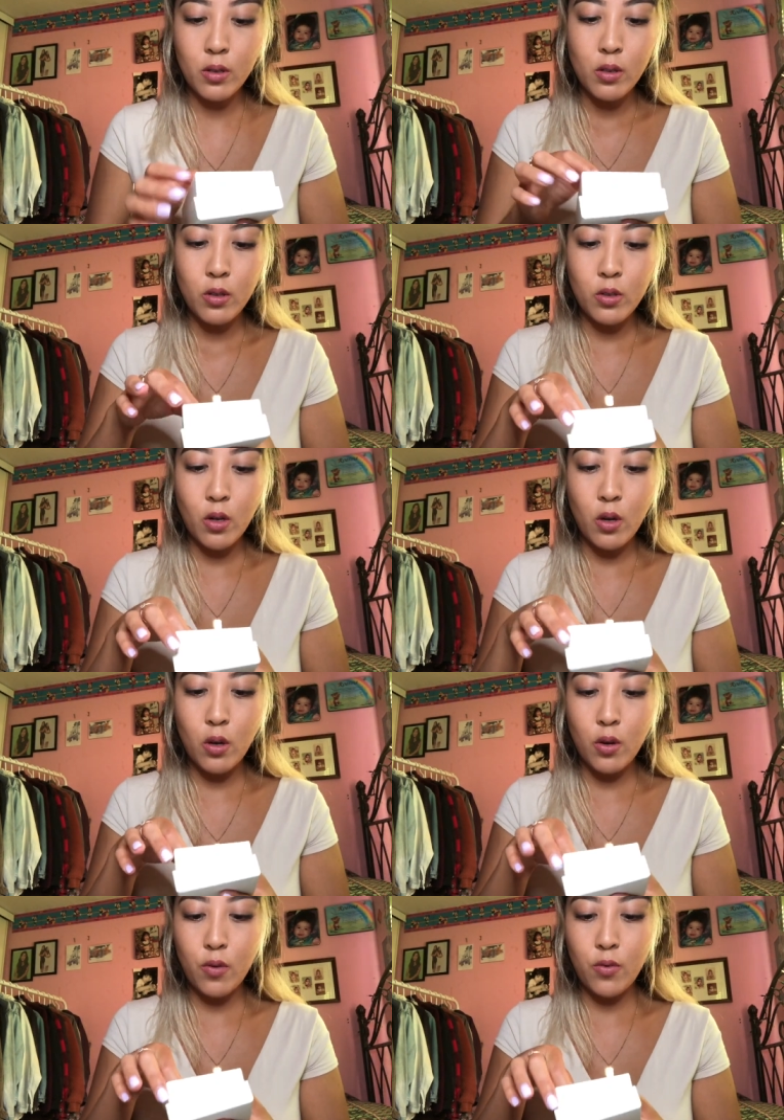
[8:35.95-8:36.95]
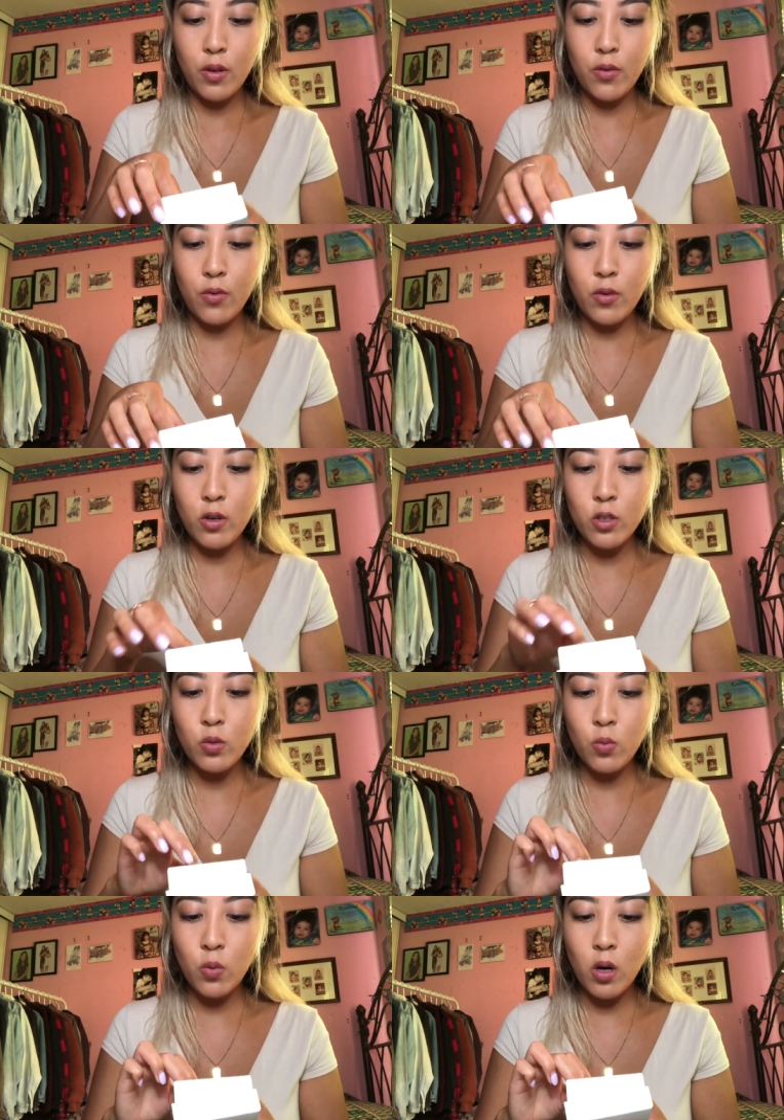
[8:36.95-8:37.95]
So for the first
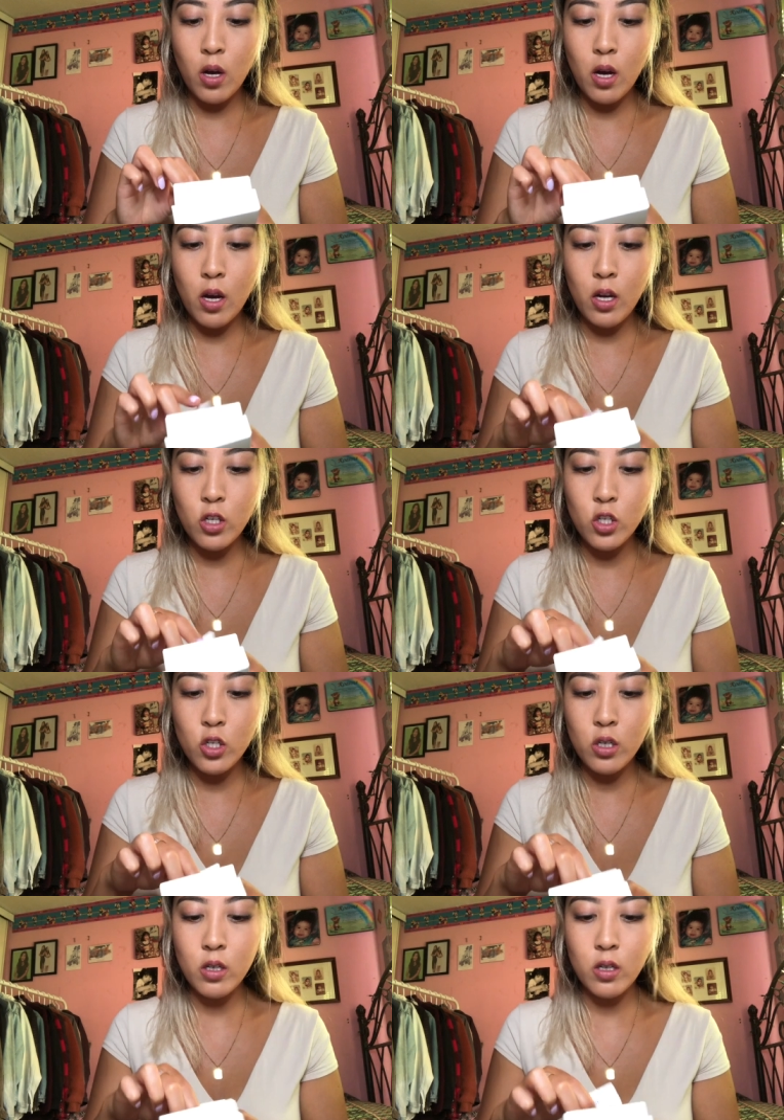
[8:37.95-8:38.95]
watch,